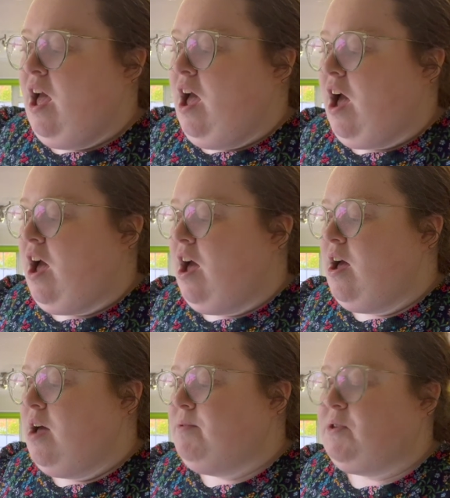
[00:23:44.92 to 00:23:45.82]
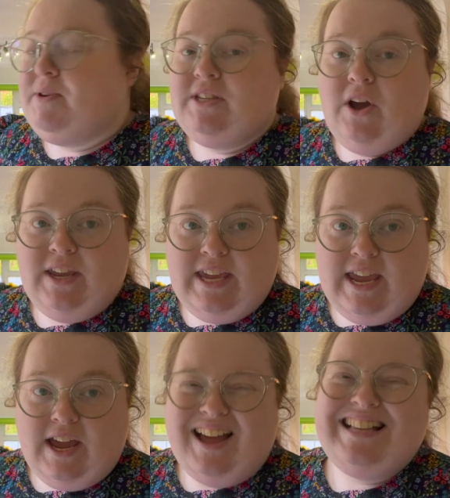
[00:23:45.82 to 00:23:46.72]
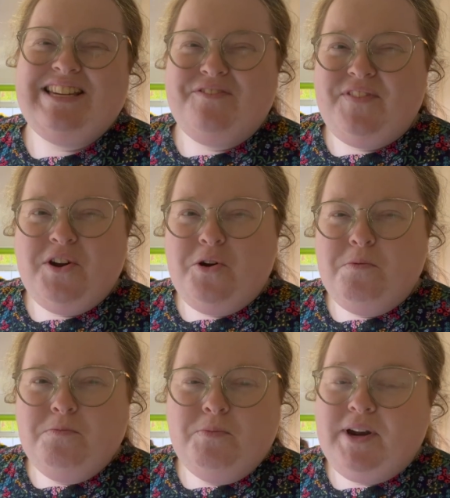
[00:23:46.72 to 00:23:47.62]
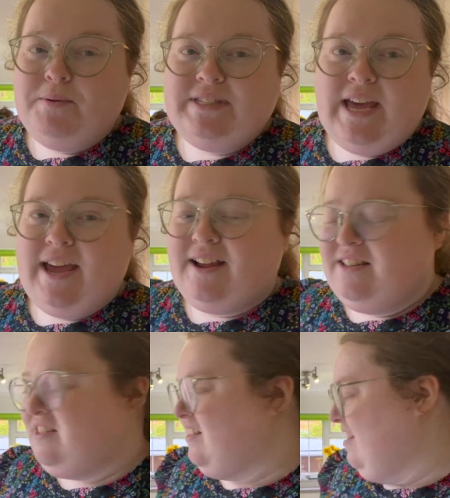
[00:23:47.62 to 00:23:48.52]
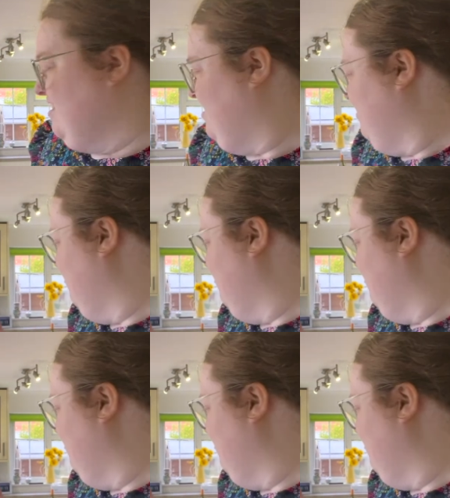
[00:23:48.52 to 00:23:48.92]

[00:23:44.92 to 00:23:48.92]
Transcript: So I went to IKEA. I didn't film when I was there because I just